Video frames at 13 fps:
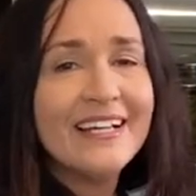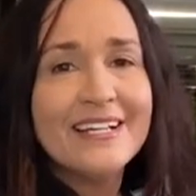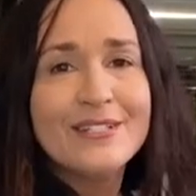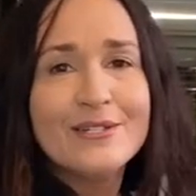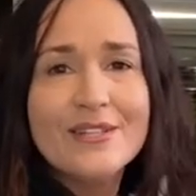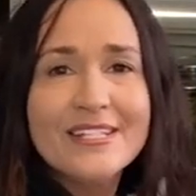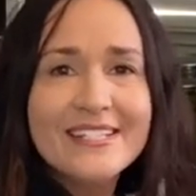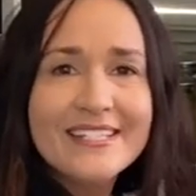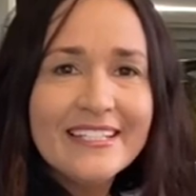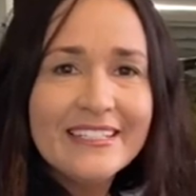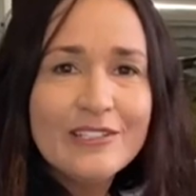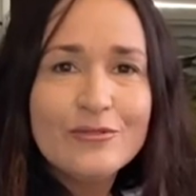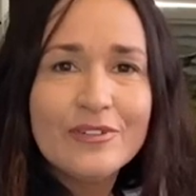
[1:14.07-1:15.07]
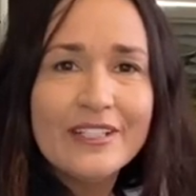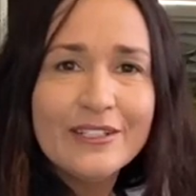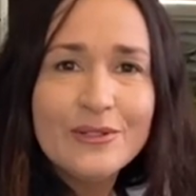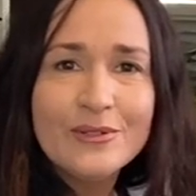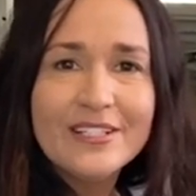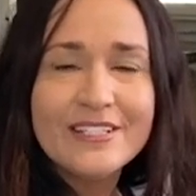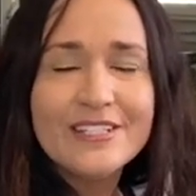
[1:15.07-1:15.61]
So they're still in really
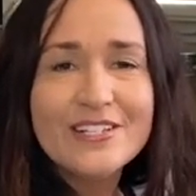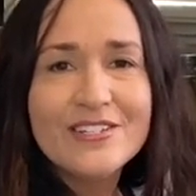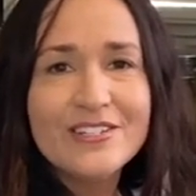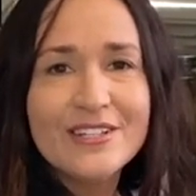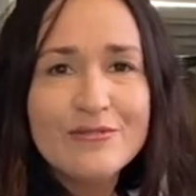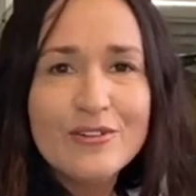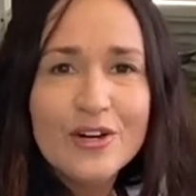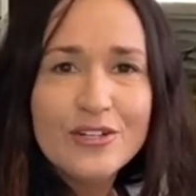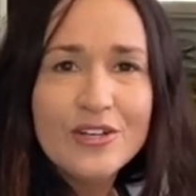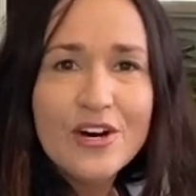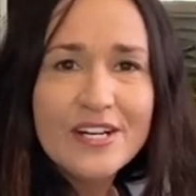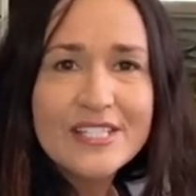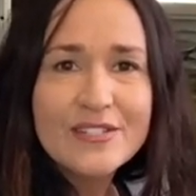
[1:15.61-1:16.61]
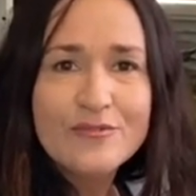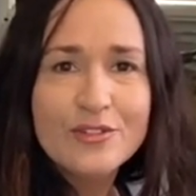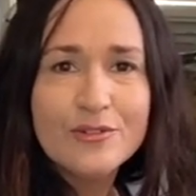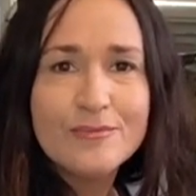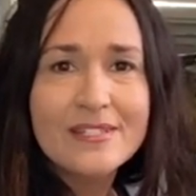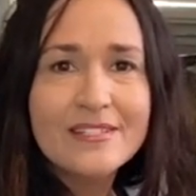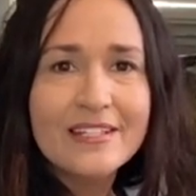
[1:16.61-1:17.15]
good condition. They've got nice
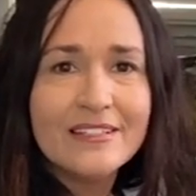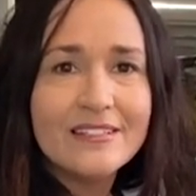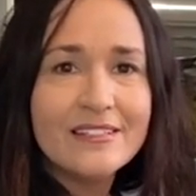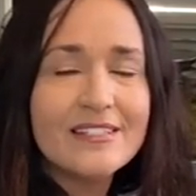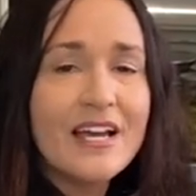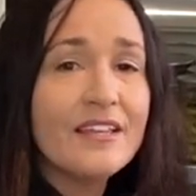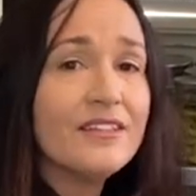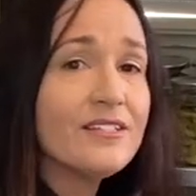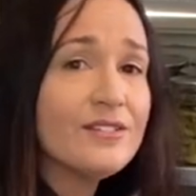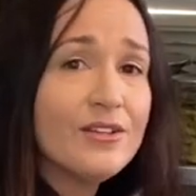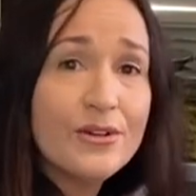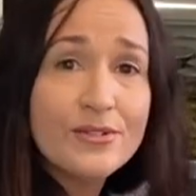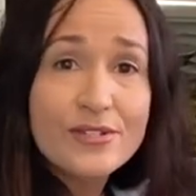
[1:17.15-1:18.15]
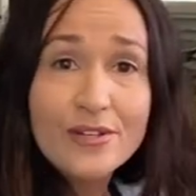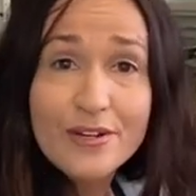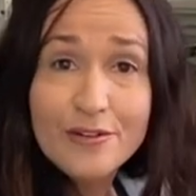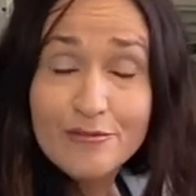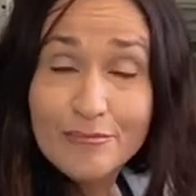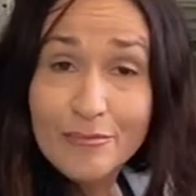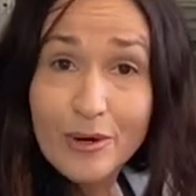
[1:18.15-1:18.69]
firm skins and there's no sign
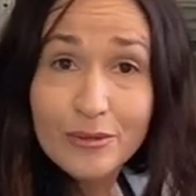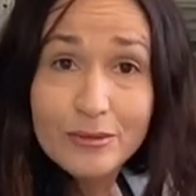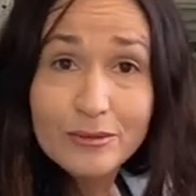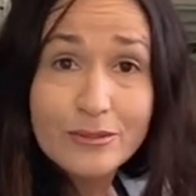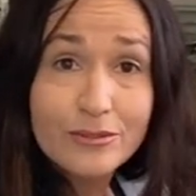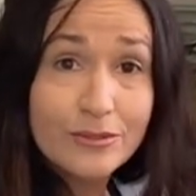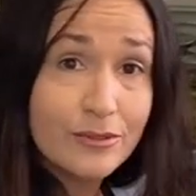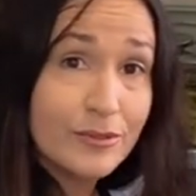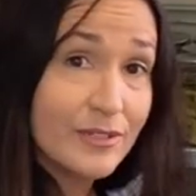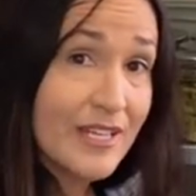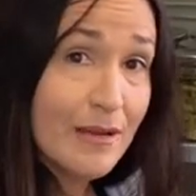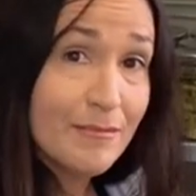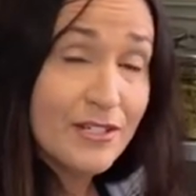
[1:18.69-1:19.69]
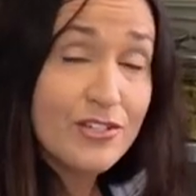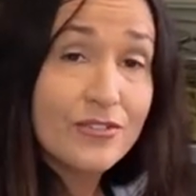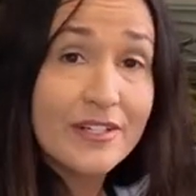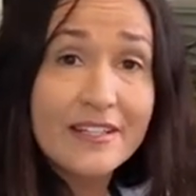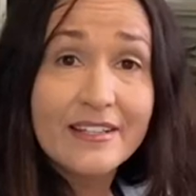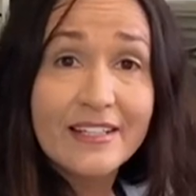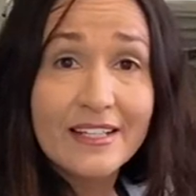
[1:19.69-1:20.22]
of mold or damage or
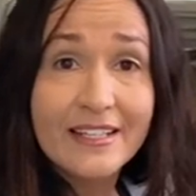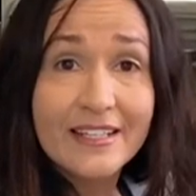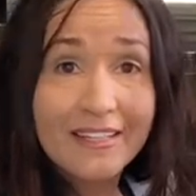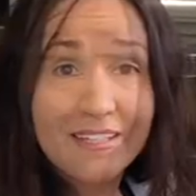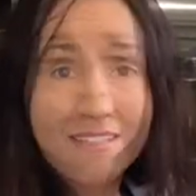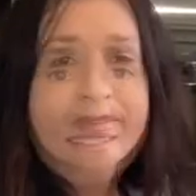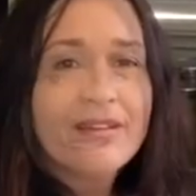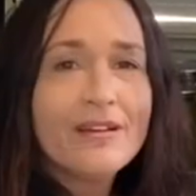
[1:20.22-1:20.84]
anything like that.